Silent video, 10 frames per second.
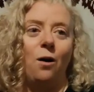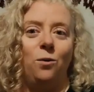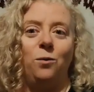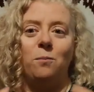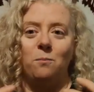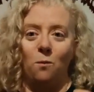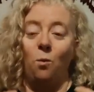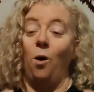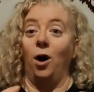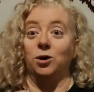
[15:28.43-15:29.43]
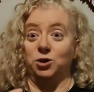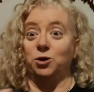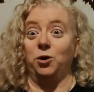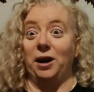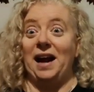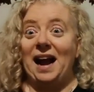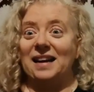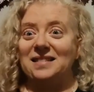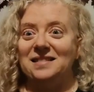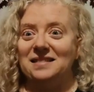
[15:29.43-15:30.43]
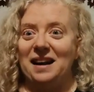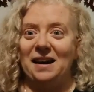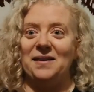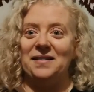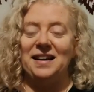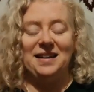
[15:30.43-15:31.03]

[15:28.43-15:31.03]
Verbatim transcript: own worst critic, you know.